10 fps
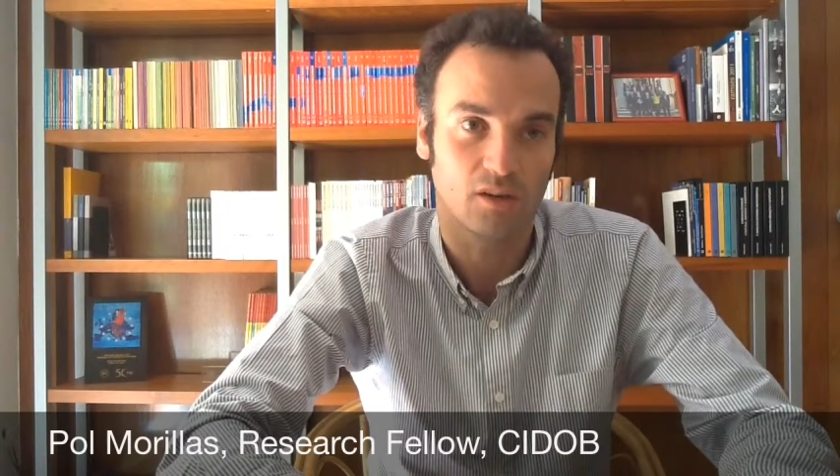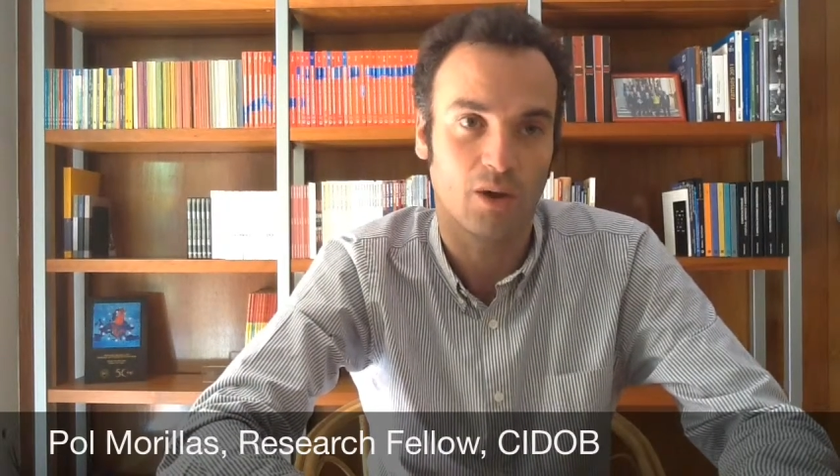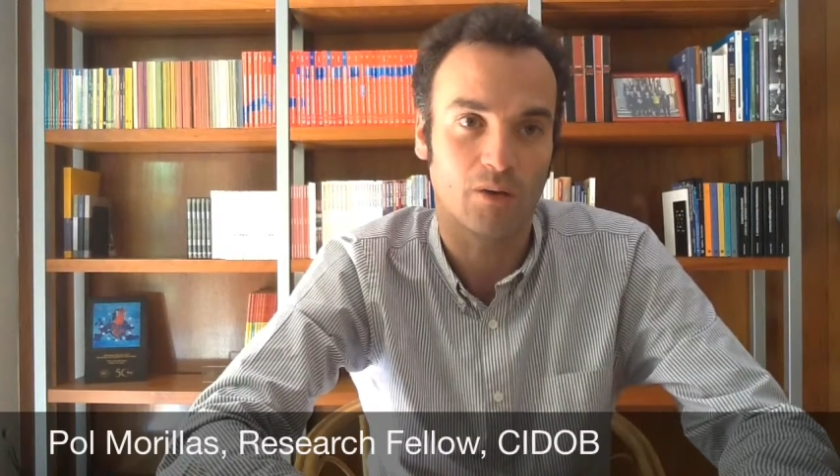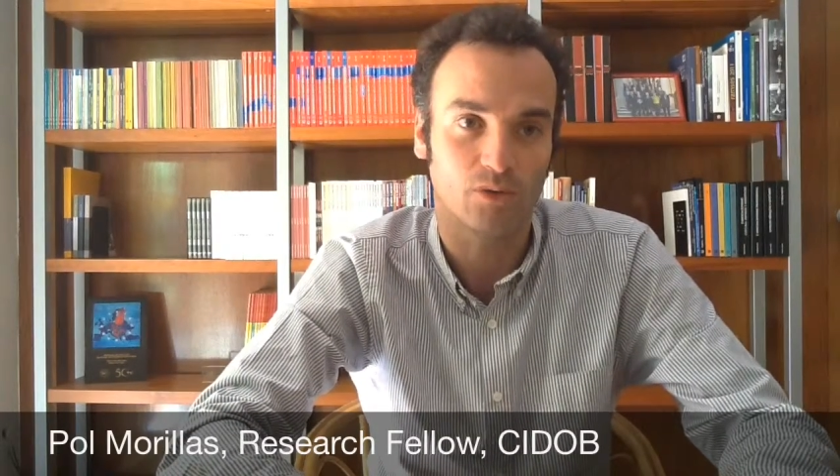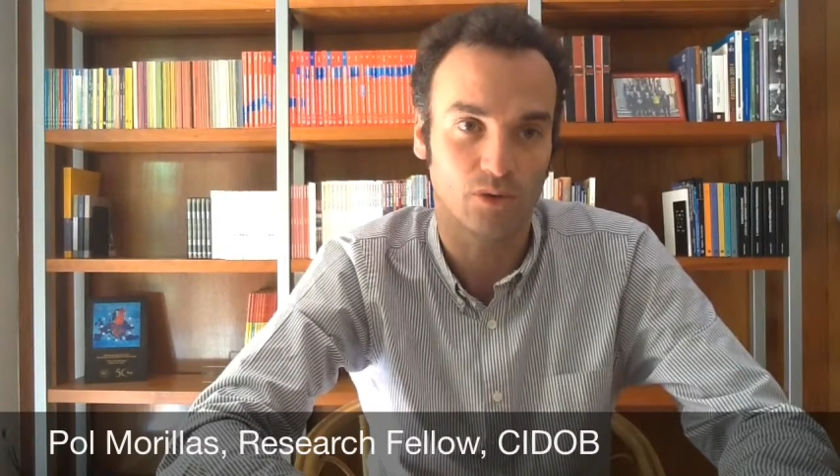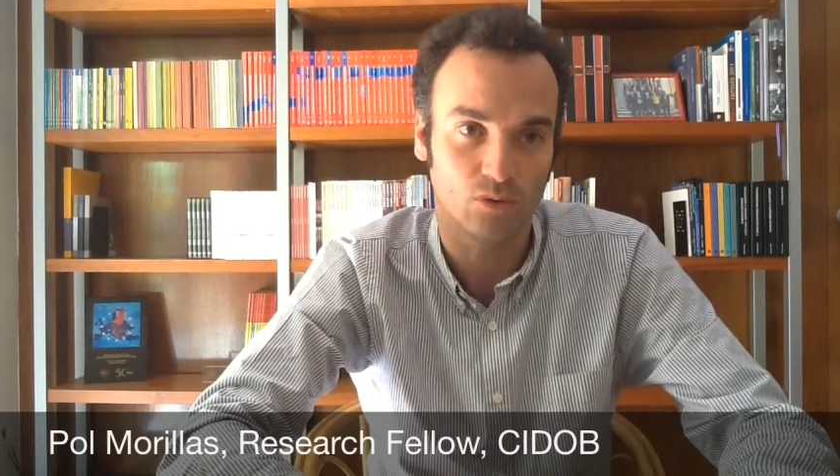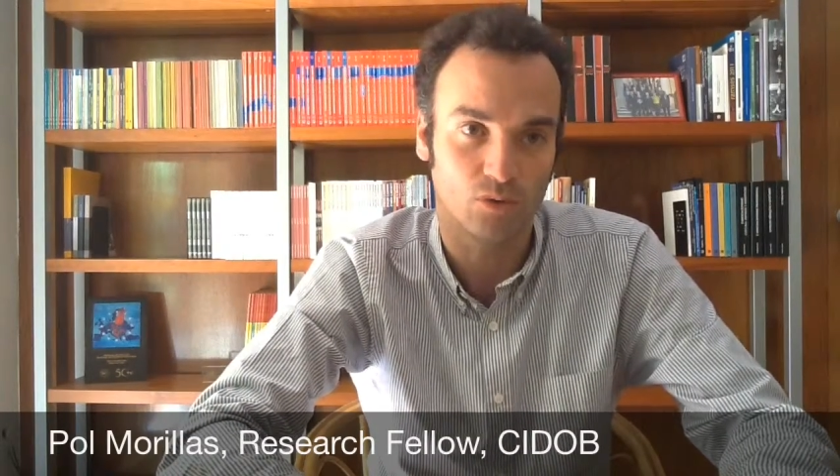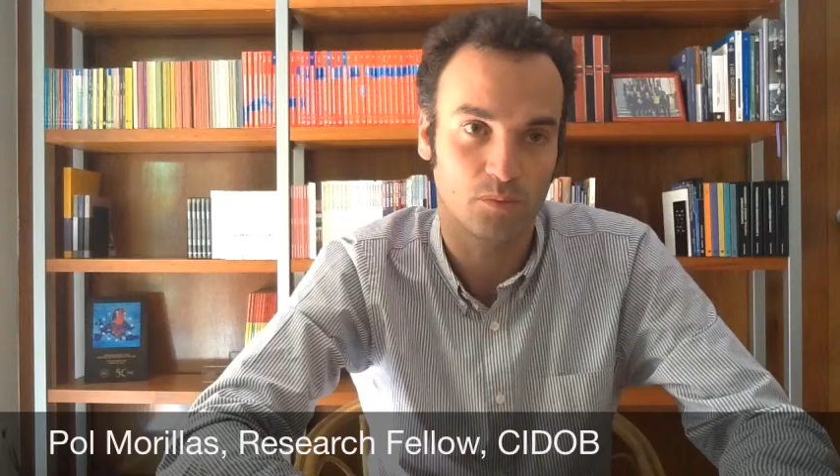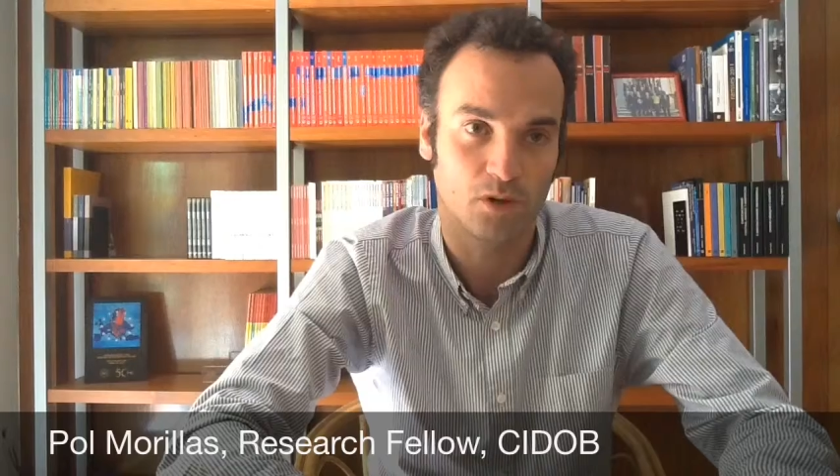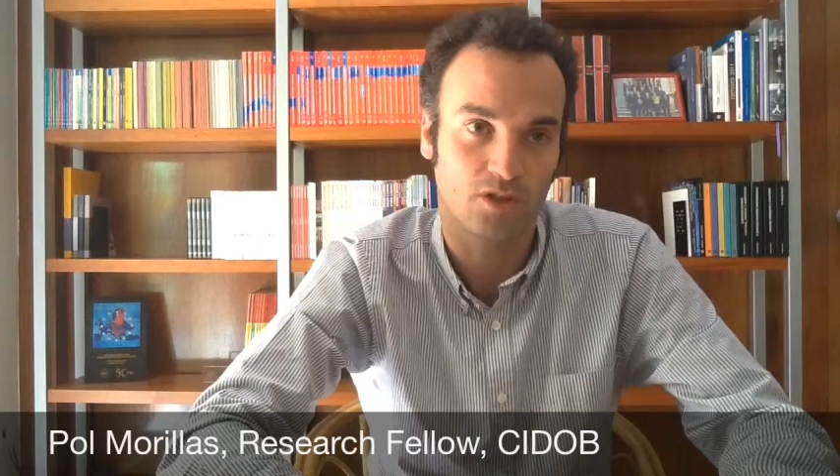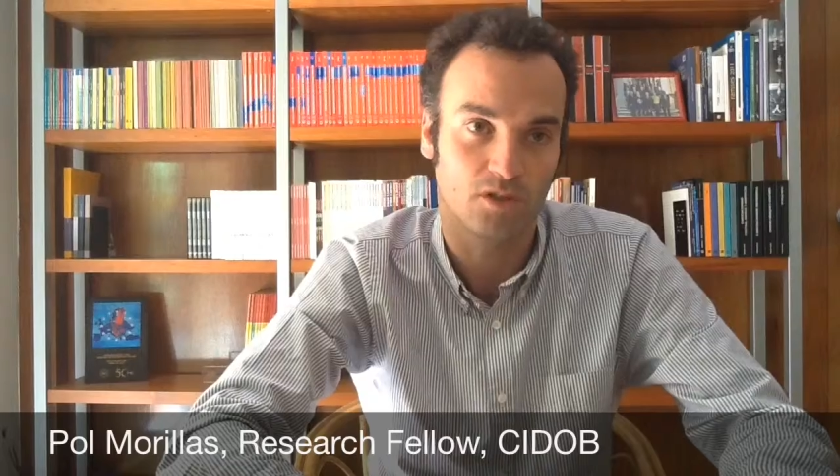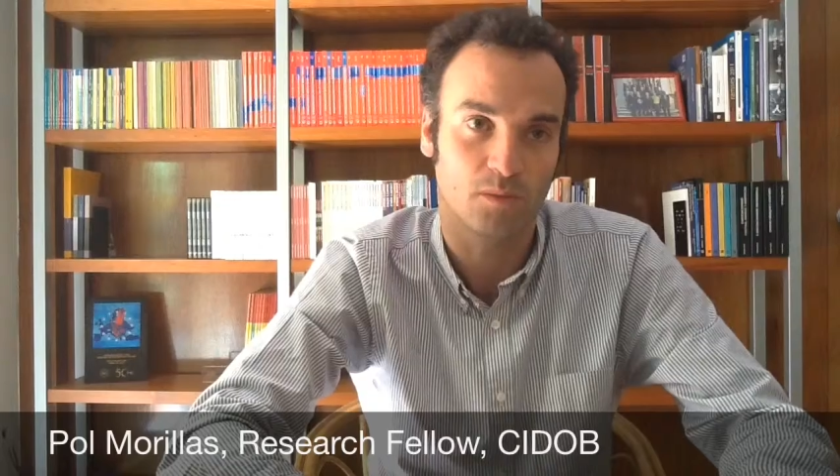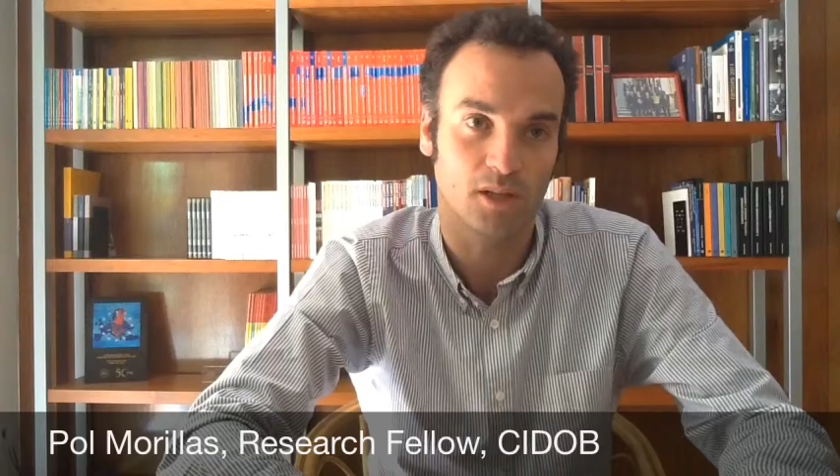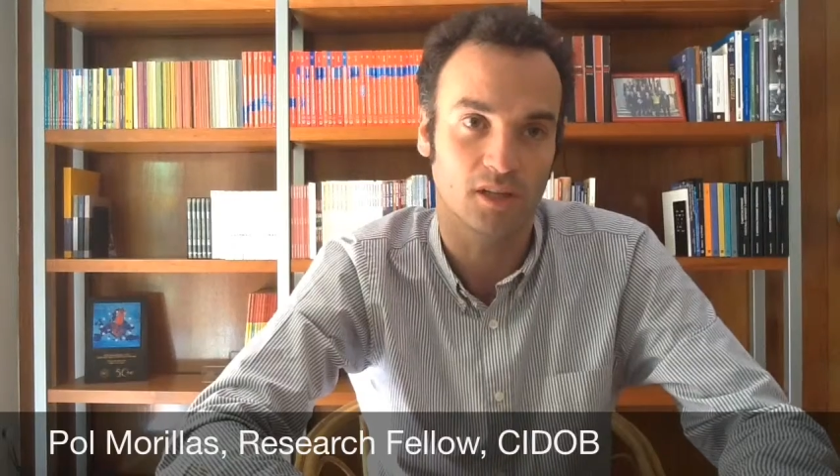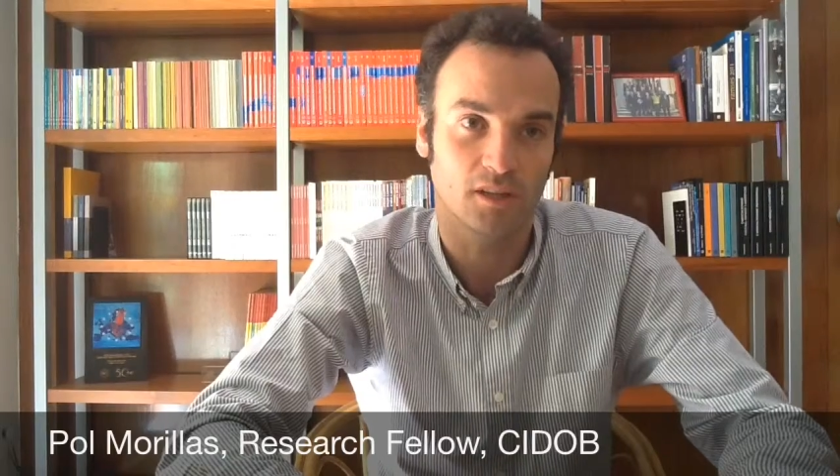around the euro possibly,